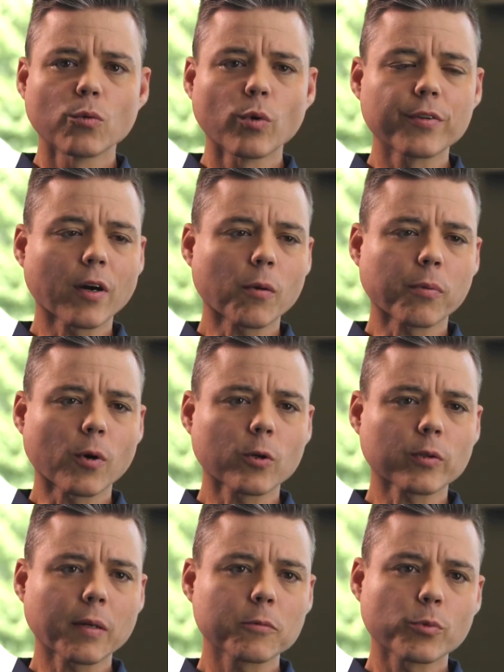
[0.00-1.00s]
With our
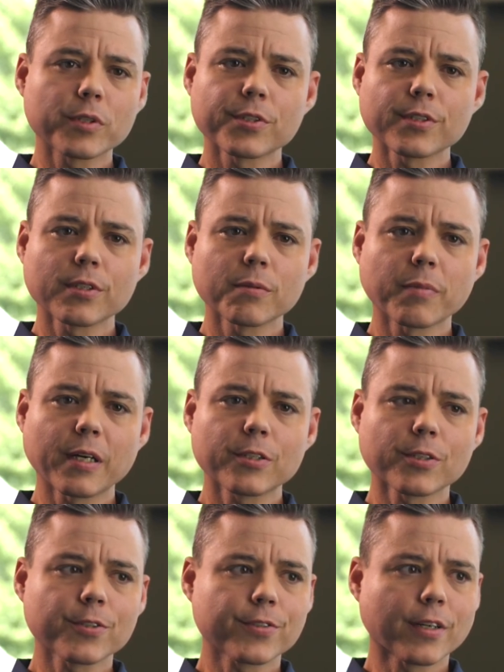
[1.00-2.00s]
programs, we see
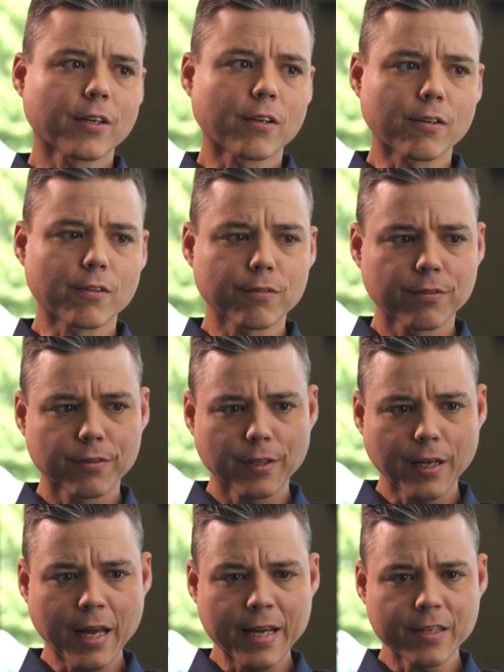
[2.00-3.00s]
patients that are
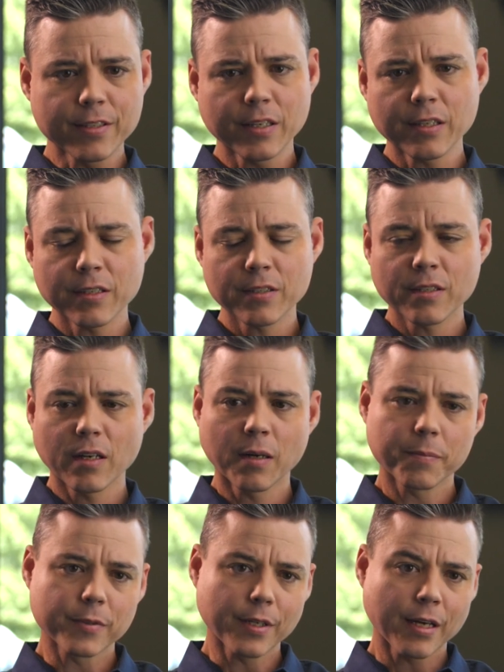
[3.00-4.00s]
18
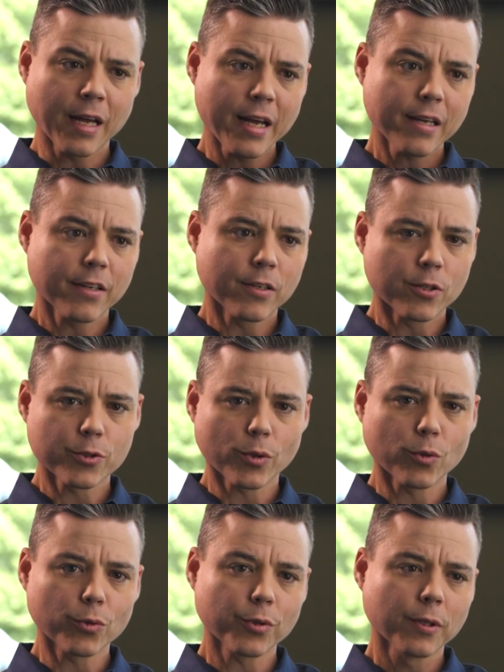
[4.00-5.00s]
up to 80 years old